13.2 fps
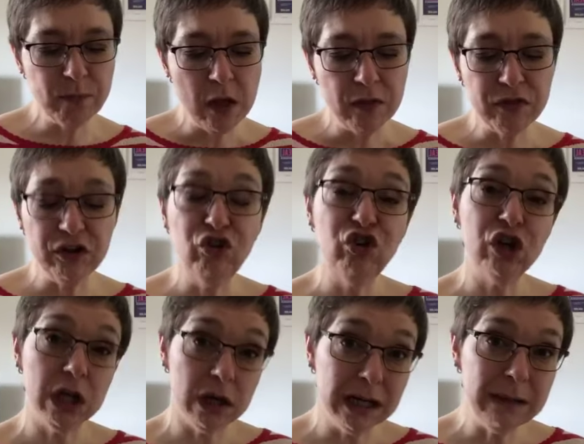the
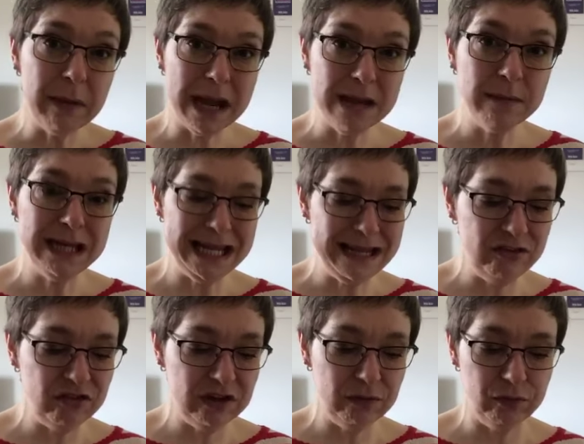July payment
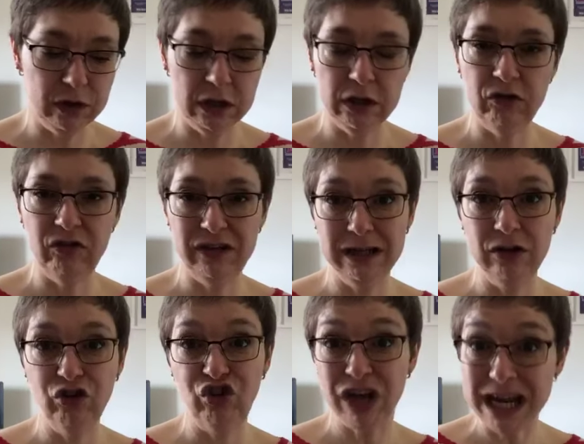is deferred
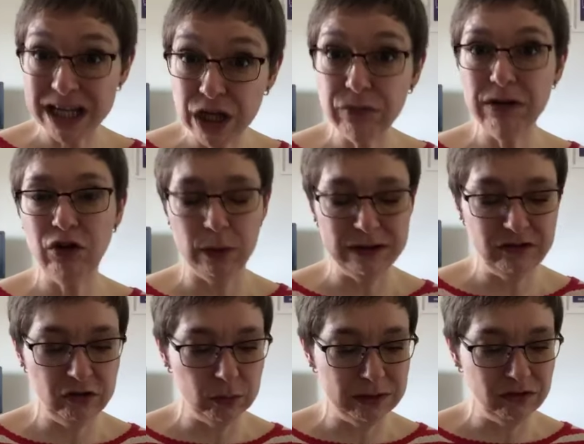till January
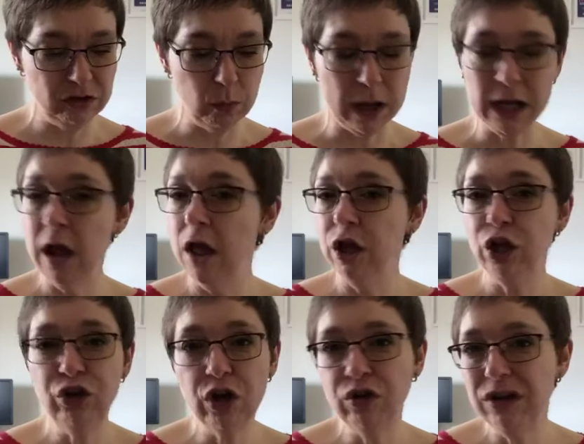2021.
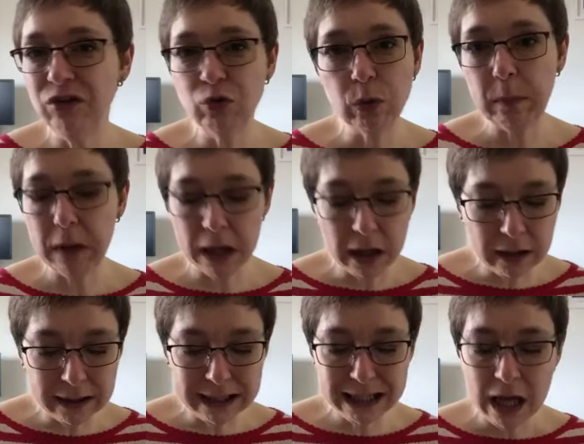You don't need to
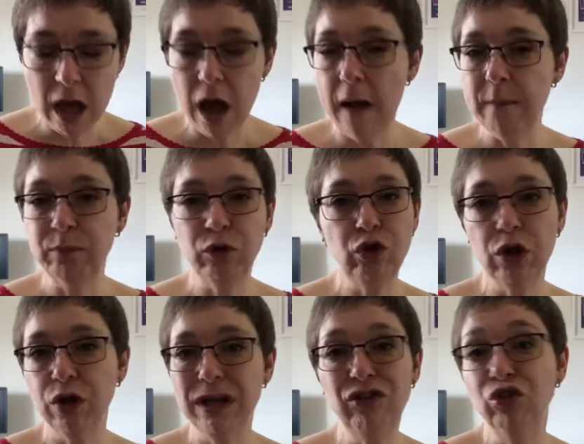apply, you
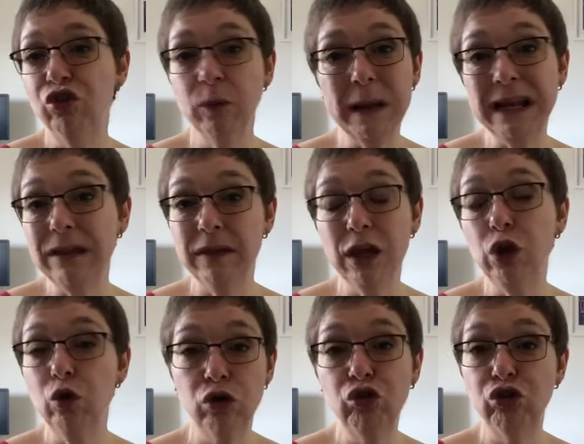don't need to do anything,
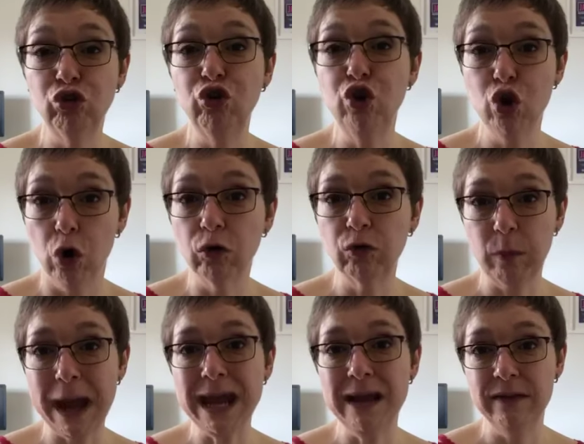you can just not
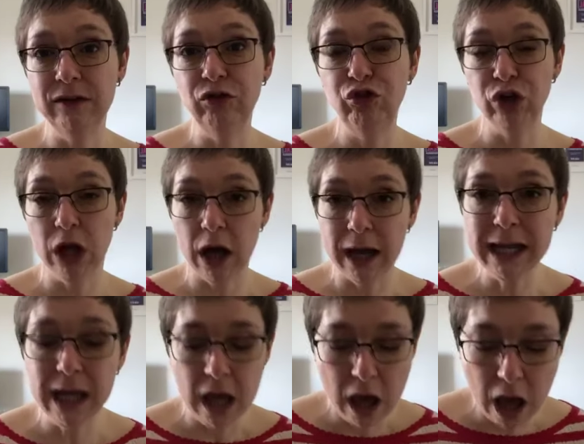pay it this
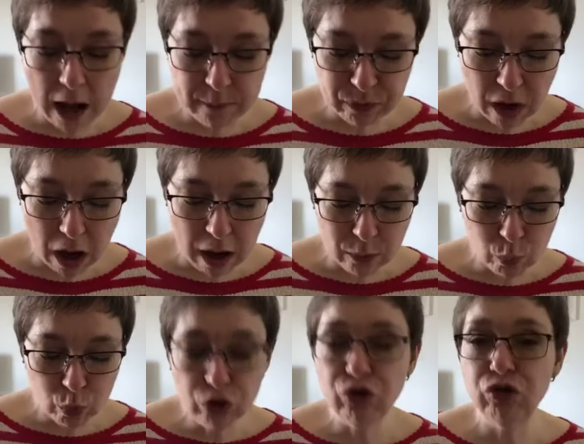July. I
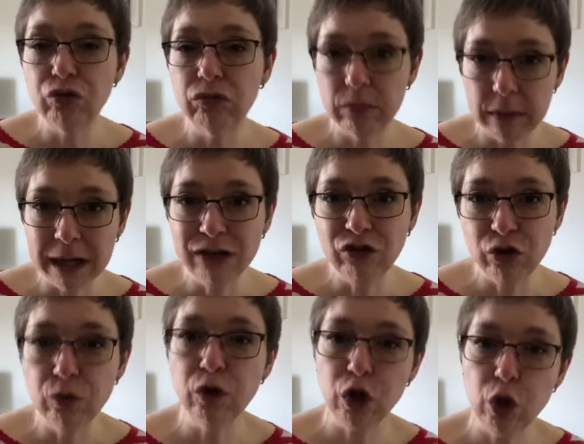would remind
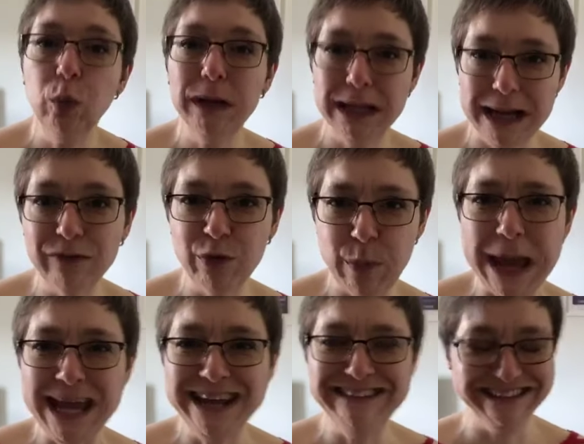you that you will have to
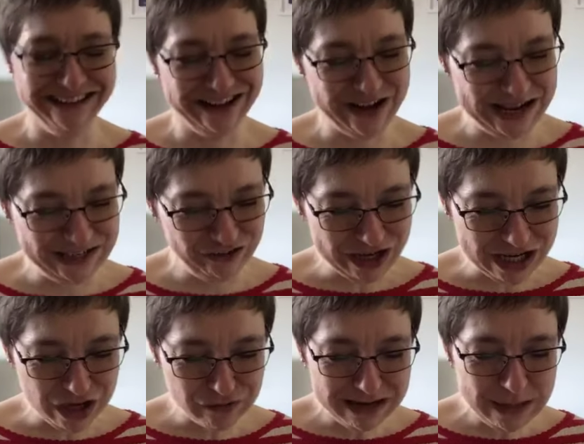pay it in
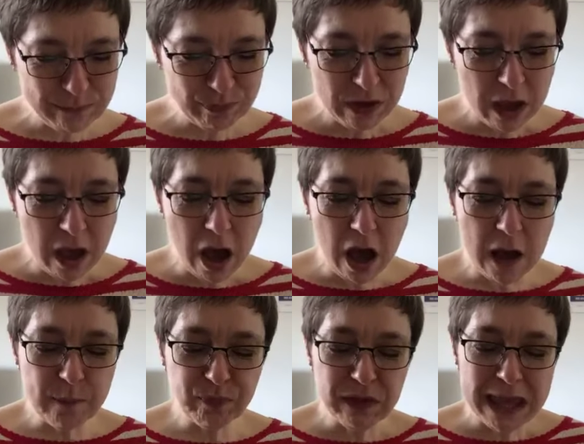January.
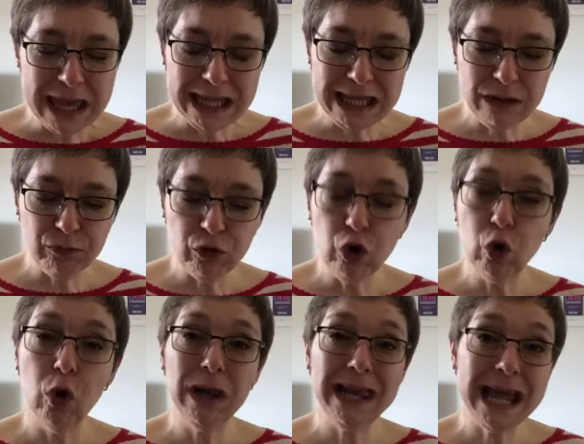If
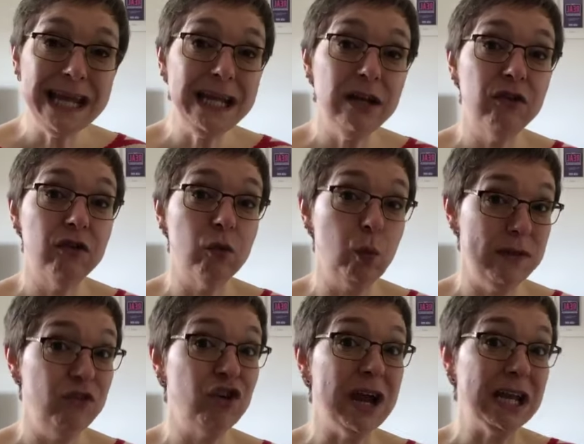you're late
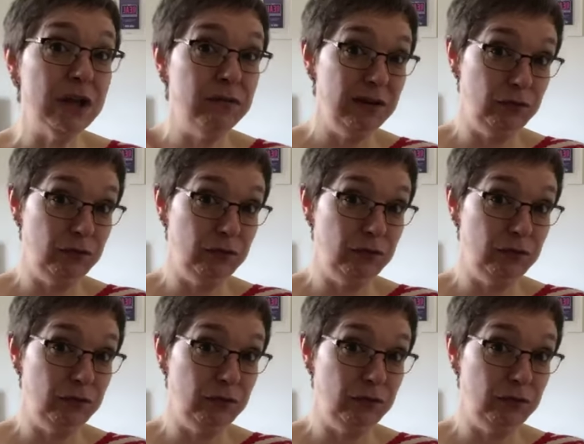with January's